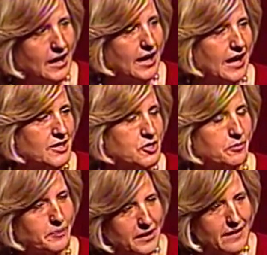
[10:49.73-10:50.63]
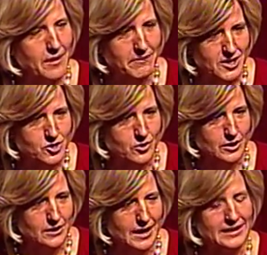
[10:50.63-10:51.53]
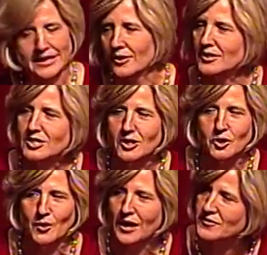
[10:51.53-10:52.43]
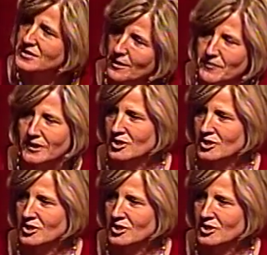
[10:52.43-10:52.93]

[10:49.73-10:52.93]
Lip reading: and to be that mentor. I guarantee you have something